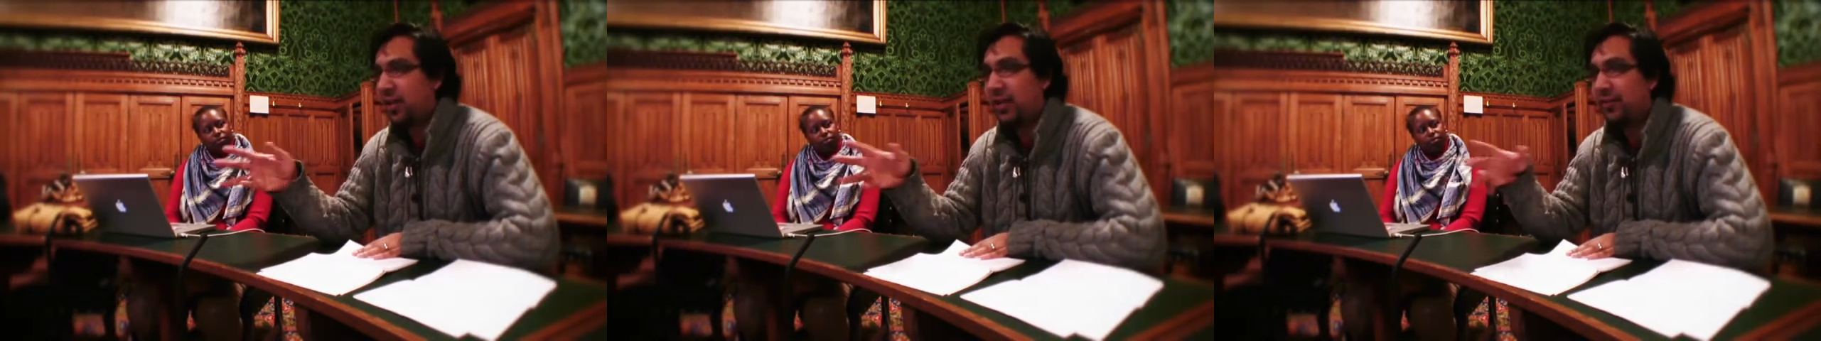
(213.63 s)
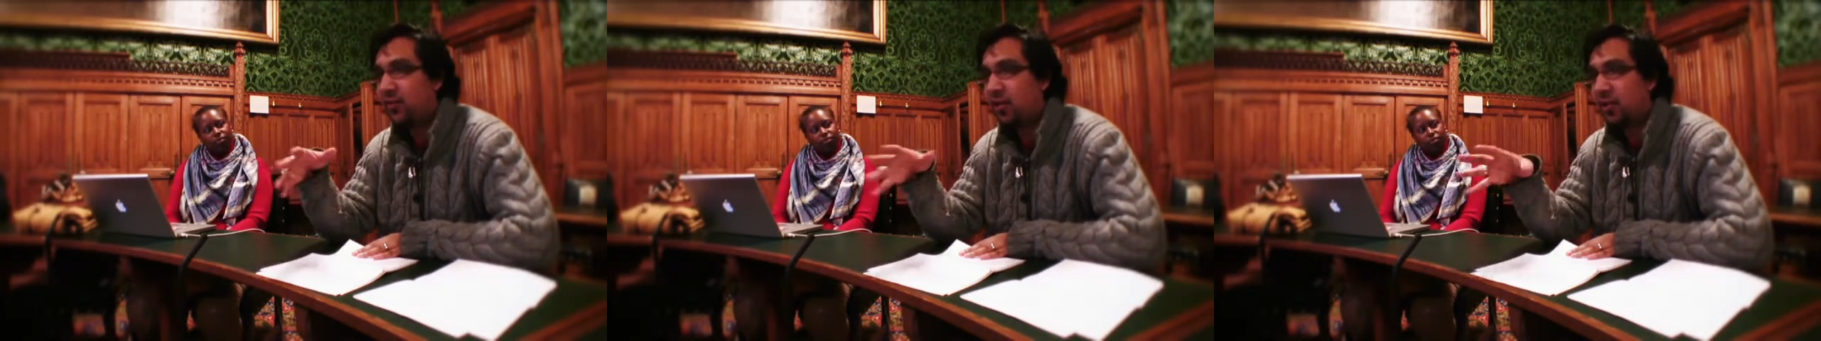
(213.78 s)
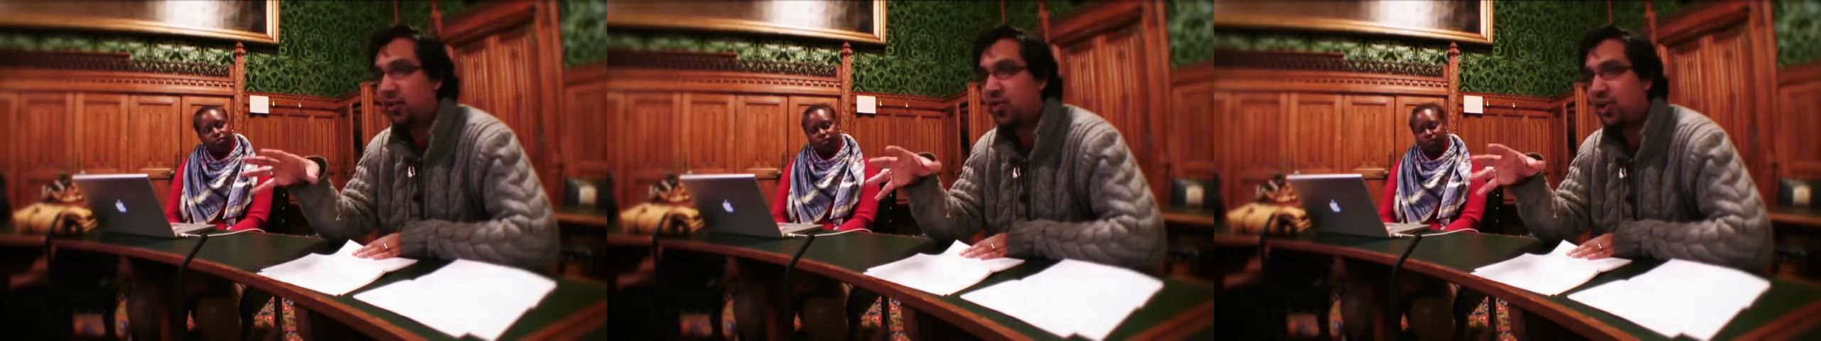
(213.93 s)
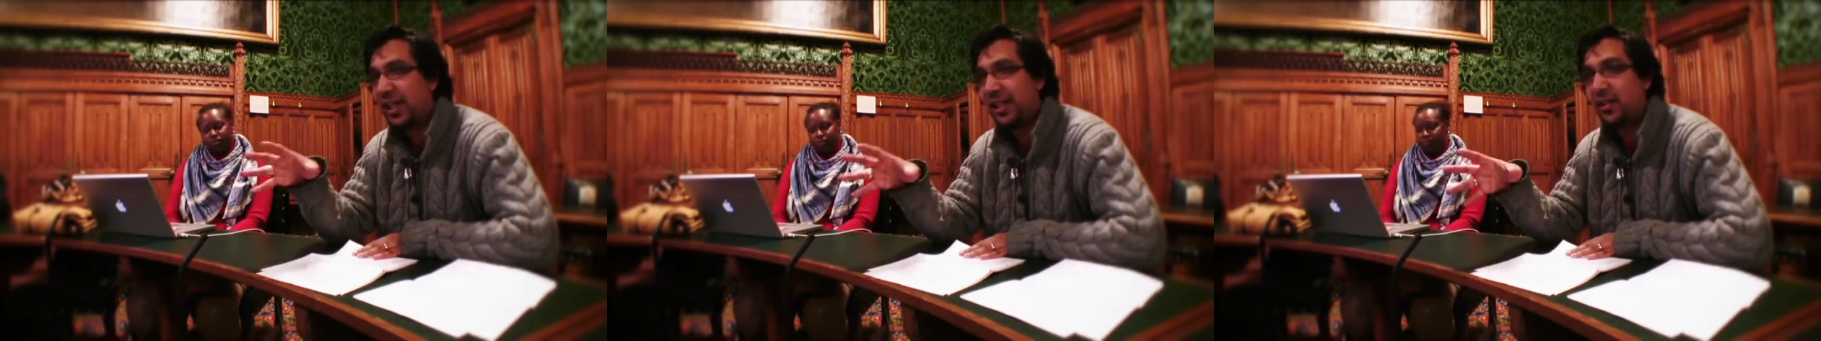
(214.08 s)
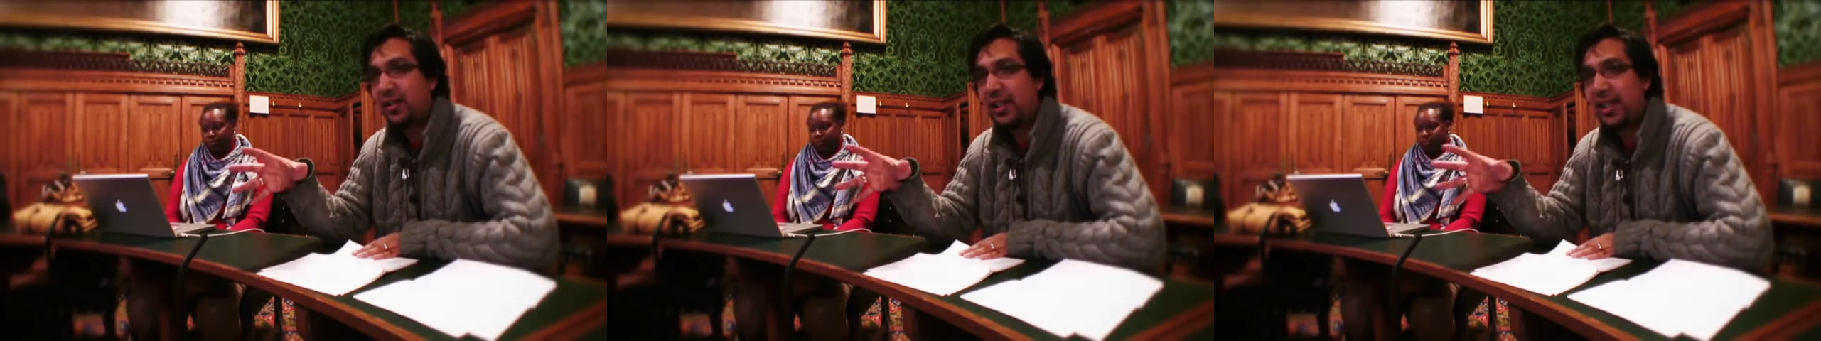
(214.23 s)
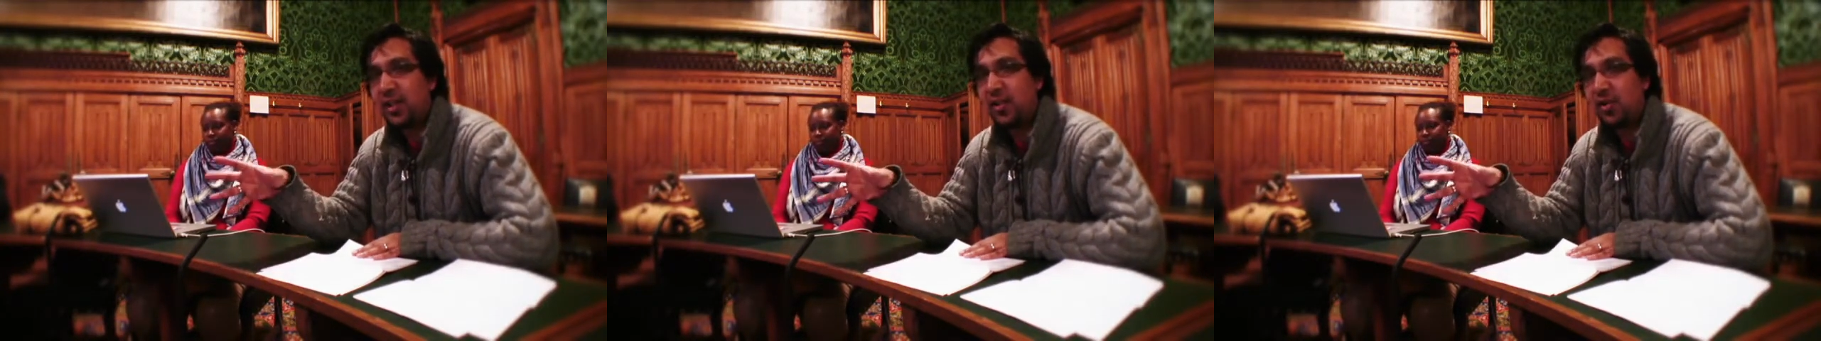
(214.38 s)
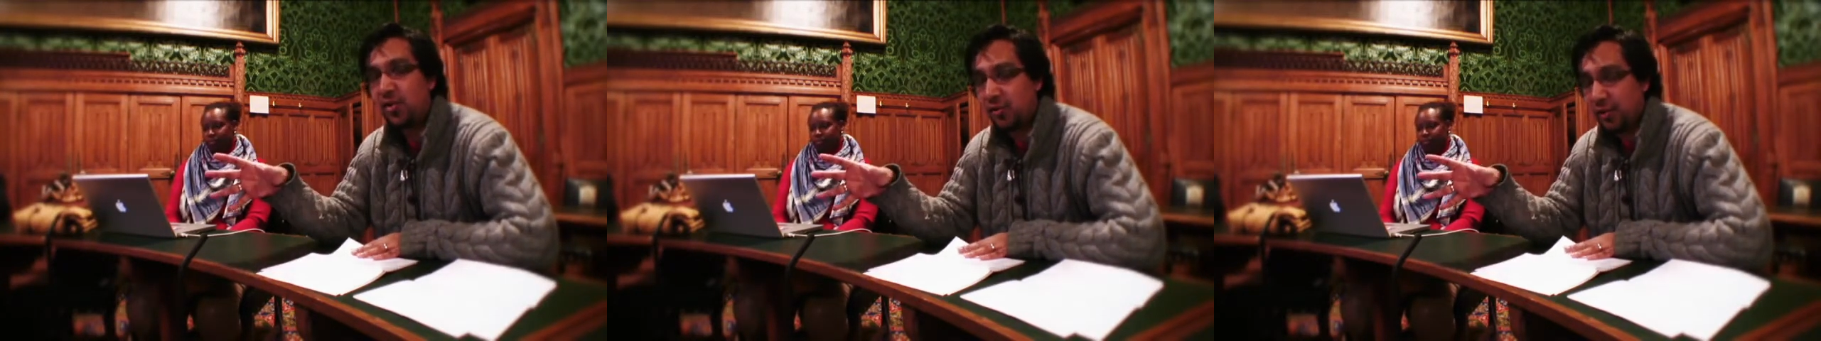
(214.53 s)
they've got a checkered
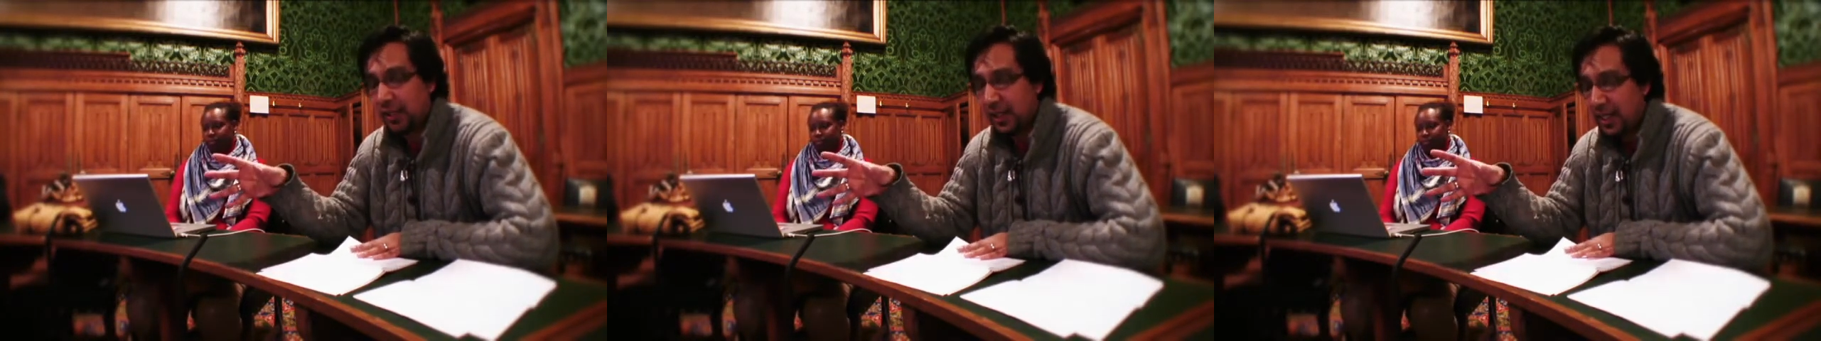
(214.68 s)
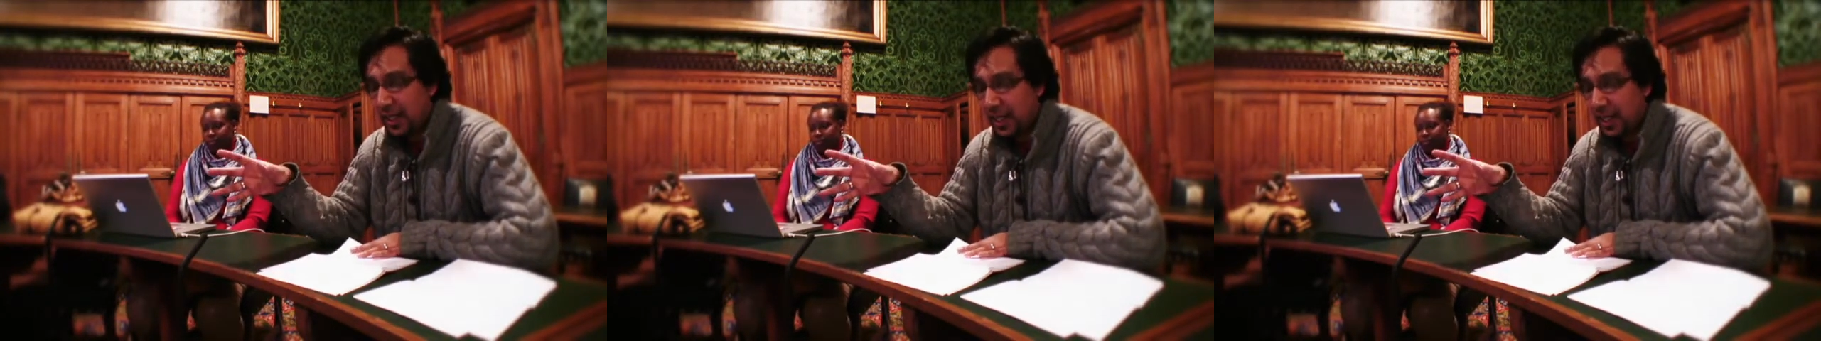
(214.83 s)
history.